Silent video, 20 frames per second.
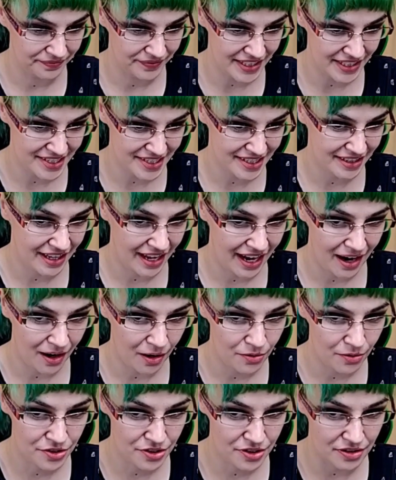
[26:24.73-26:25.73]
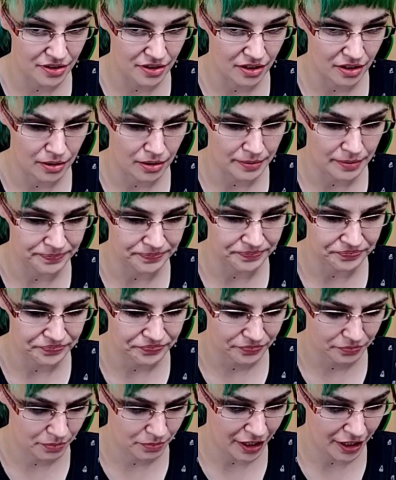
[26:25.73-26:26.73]
loud
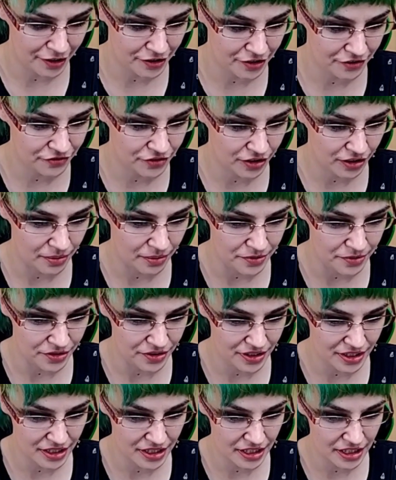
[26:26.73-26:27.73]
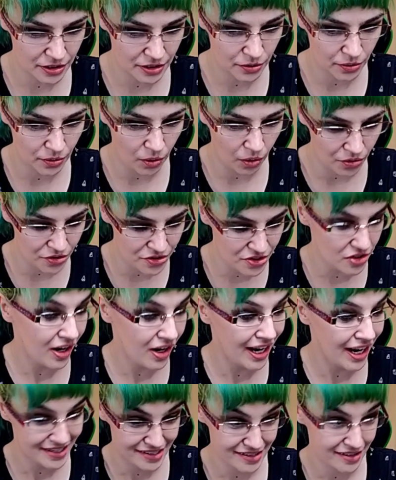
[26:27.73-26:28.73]
part of the community who also
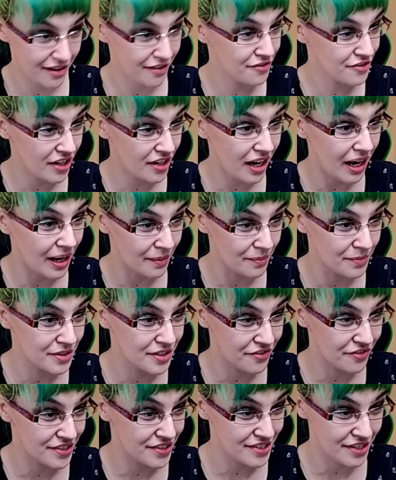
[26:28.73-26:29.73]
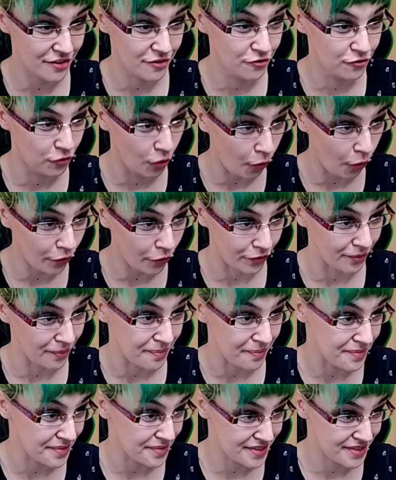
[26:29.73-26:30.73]
has enough time to visit
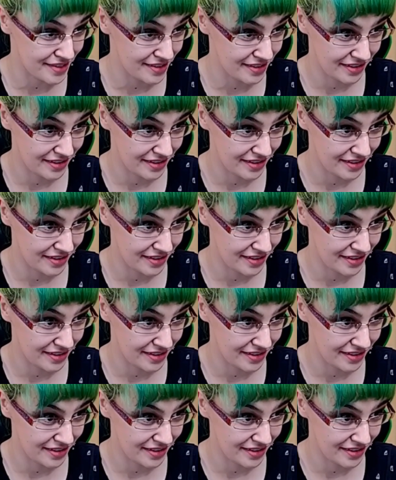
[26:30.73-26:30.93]
forums